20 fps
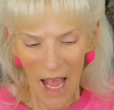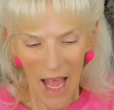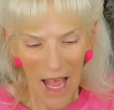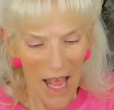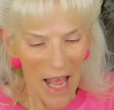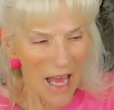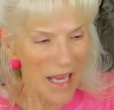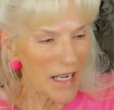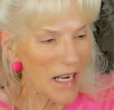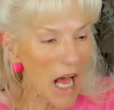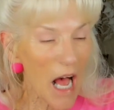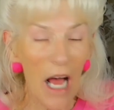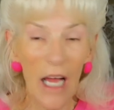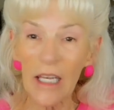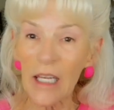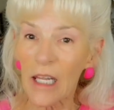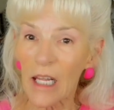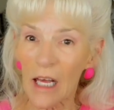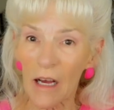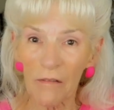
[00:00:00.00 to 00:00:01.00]
And I
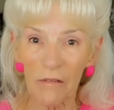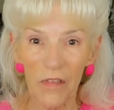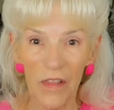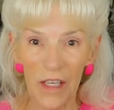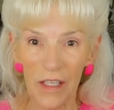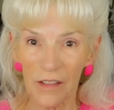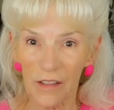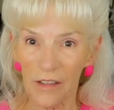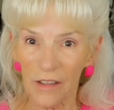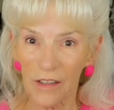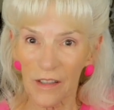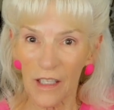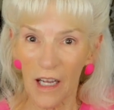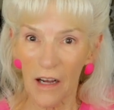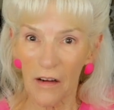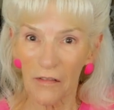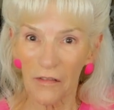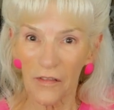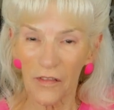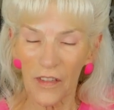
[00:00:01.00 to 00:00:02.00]
love this
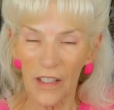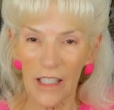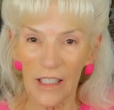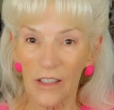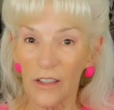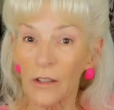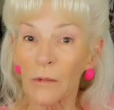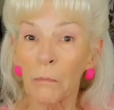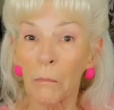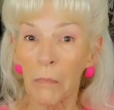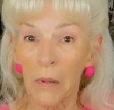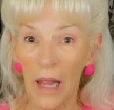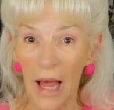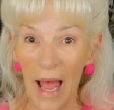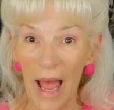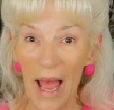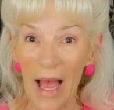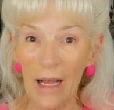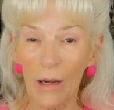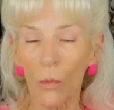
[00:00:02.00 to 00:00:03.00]
stuff. It's
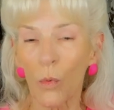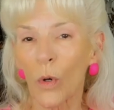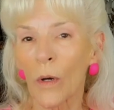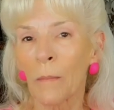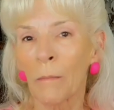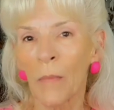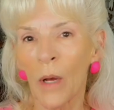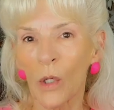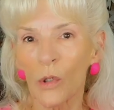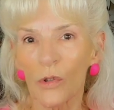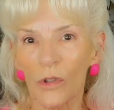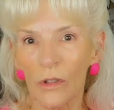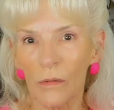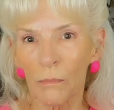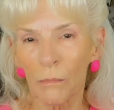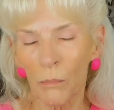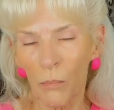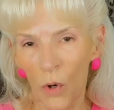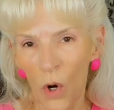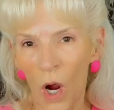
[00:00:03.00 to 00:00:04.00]
black, where most
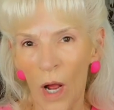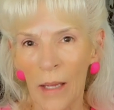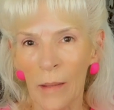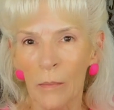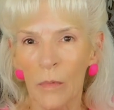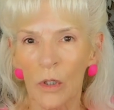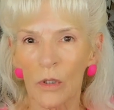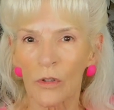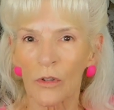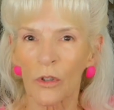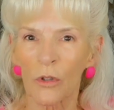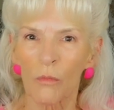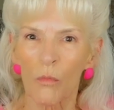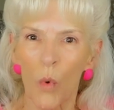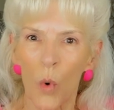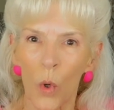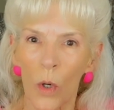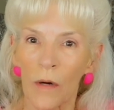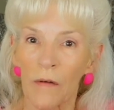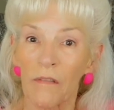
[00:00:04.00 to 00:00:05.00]
primers are
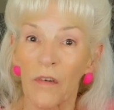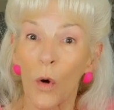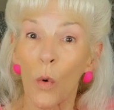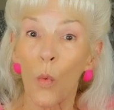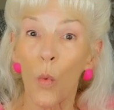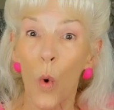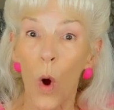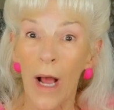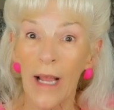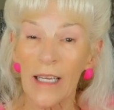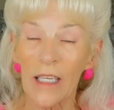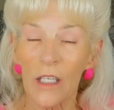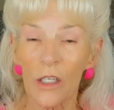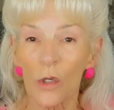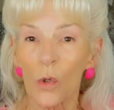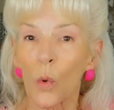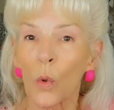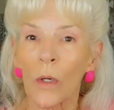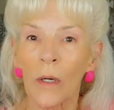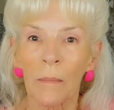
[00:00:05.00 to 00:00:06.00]
more of a white
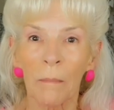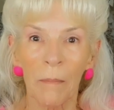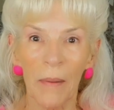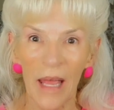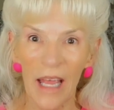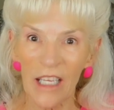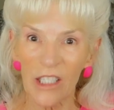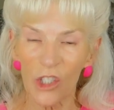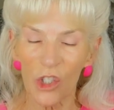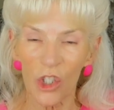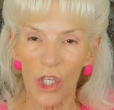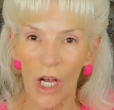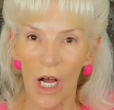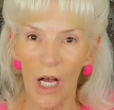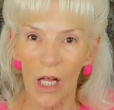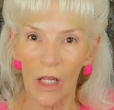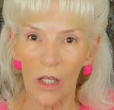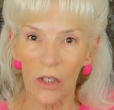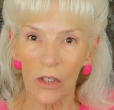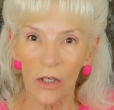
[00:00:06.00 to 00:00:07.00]
or a beige
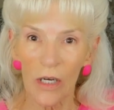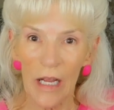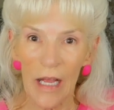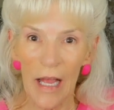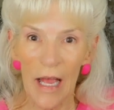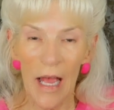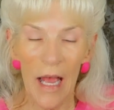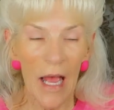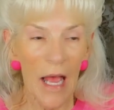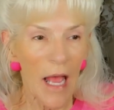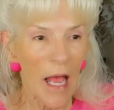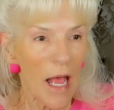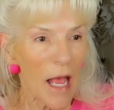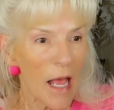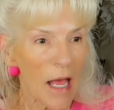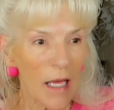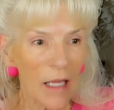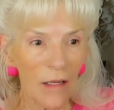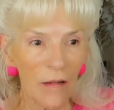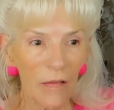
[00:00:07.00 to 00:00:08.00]
color.
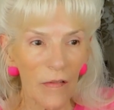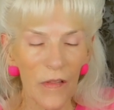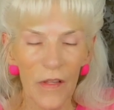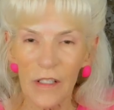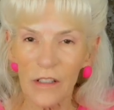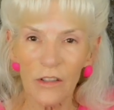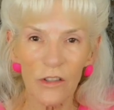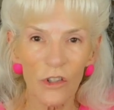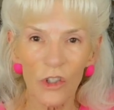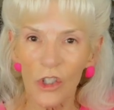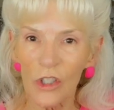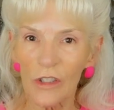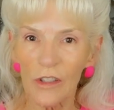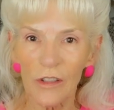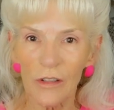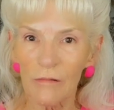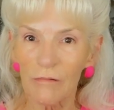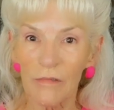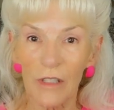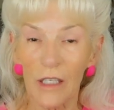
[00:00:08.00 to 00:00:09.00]
And this
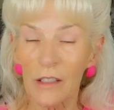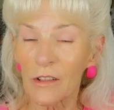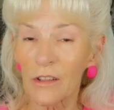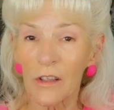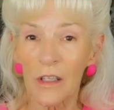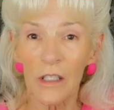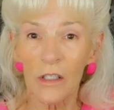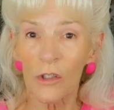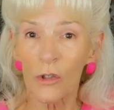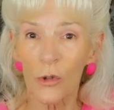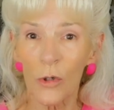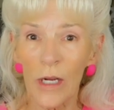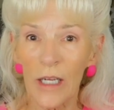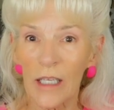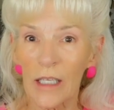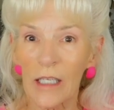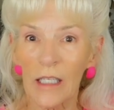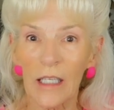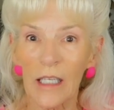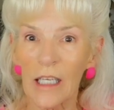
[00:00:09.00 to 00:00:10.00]
just does the
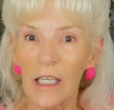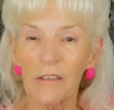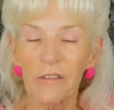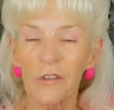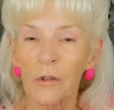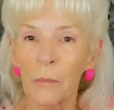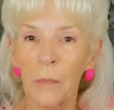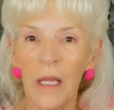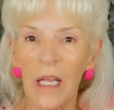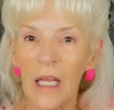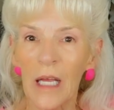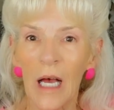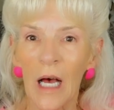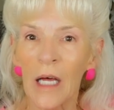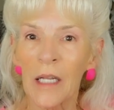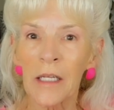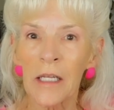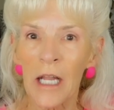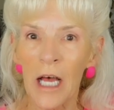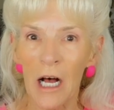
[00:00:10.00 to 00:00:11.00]
trick. It gives me
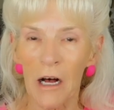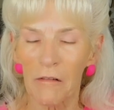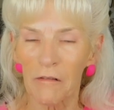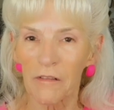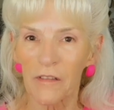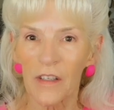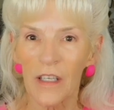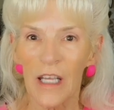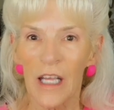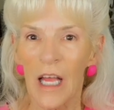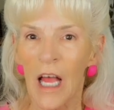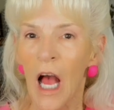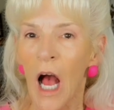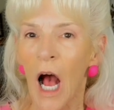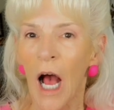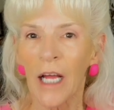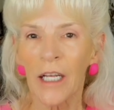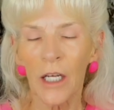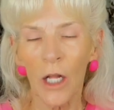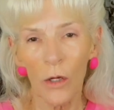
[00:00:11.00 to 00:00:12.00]
enough.
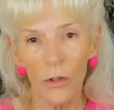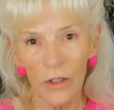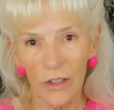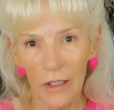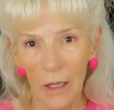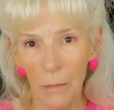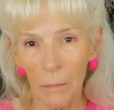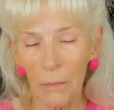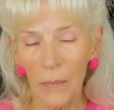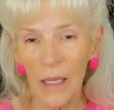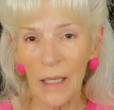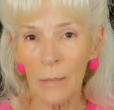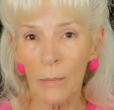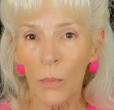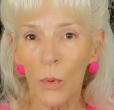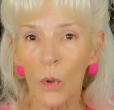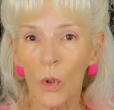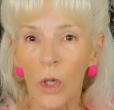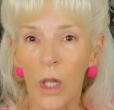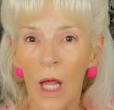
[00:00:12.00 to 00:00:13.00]
I know some
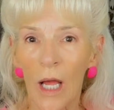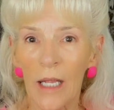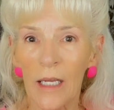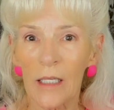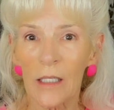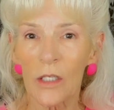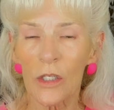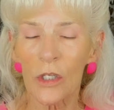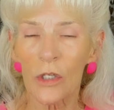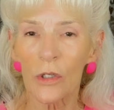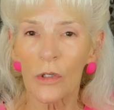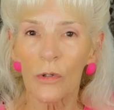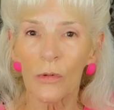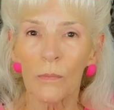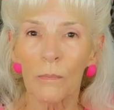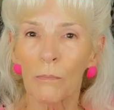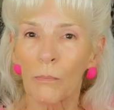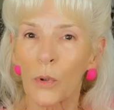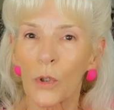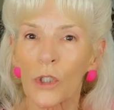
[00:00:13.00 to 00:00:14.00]
people like to
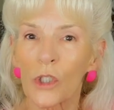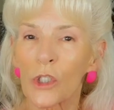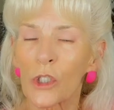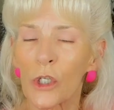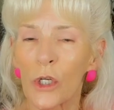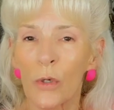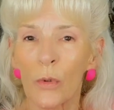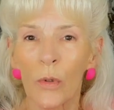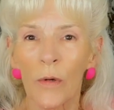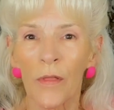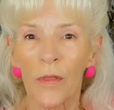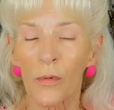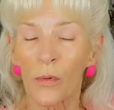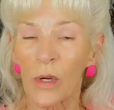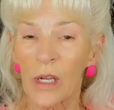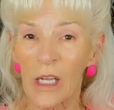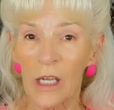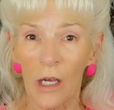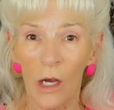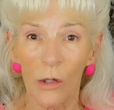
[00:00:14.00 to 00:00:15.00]
put 2 or
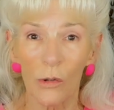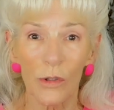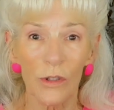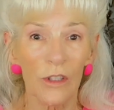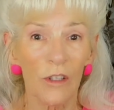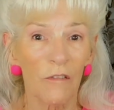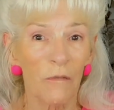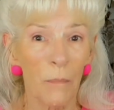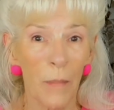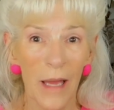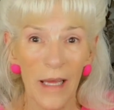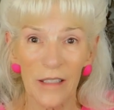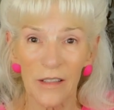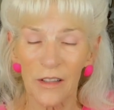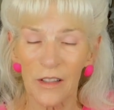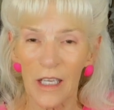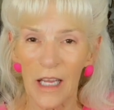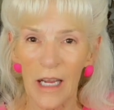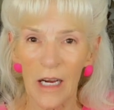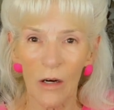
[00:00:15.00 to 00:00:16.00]
3 coats of
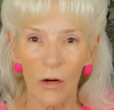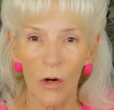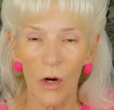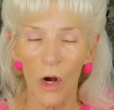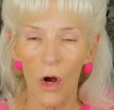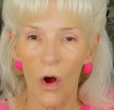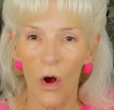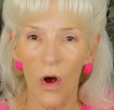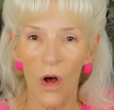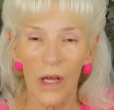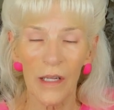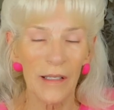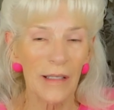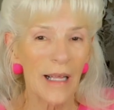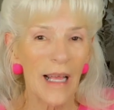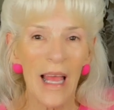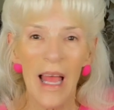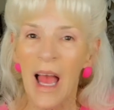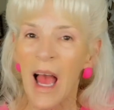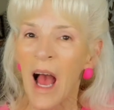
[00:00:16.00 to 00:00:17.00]
mascara on.
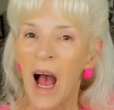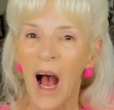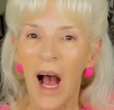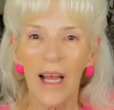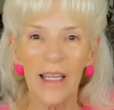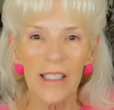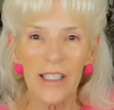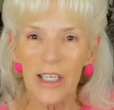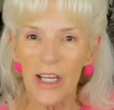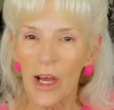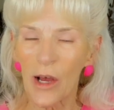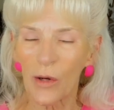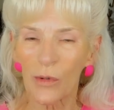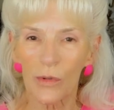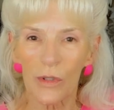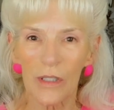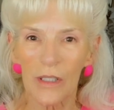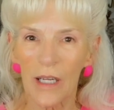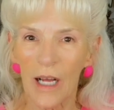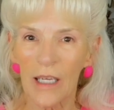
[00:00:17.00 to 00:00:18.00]
I
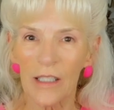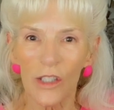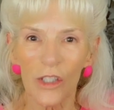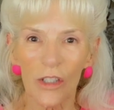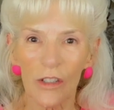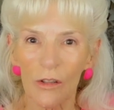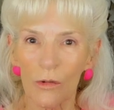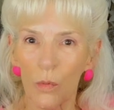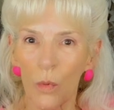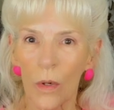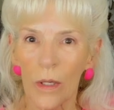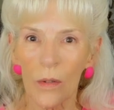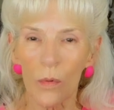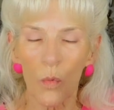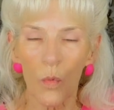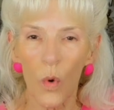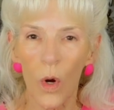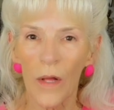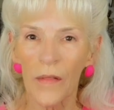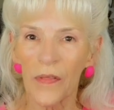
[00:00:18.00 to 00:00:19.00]
don't. I just want
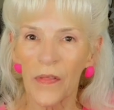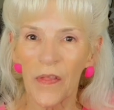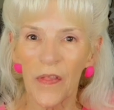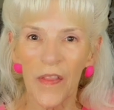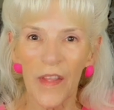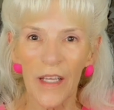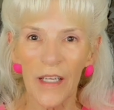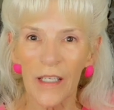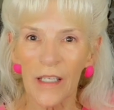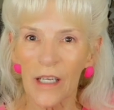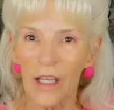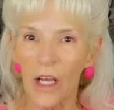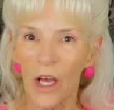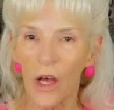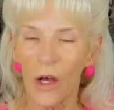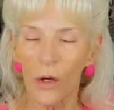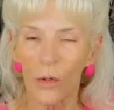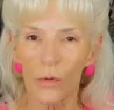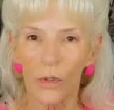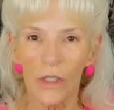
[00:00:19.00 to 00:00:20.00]
one thin
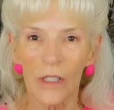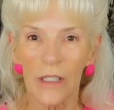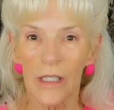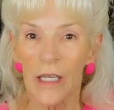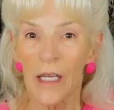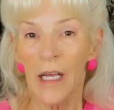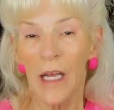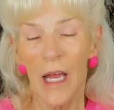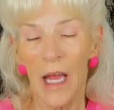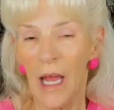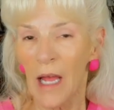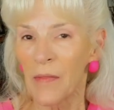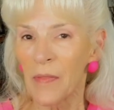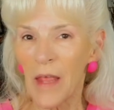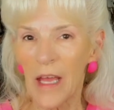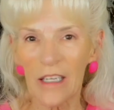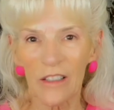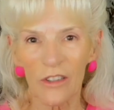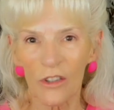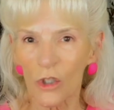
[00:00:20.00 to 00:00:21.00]
coat, and
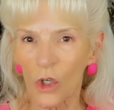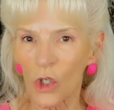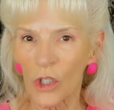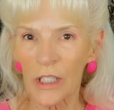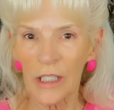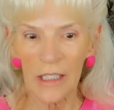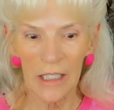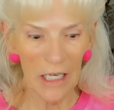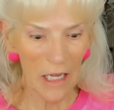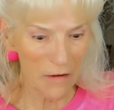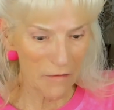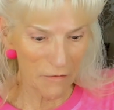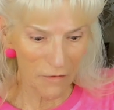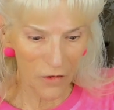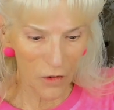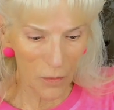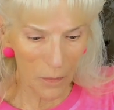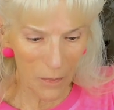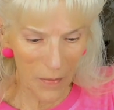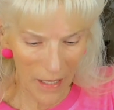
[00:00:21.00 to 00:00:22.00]
that's good enough
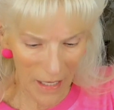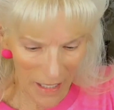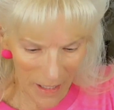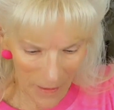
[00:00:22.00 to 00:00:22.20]
for me.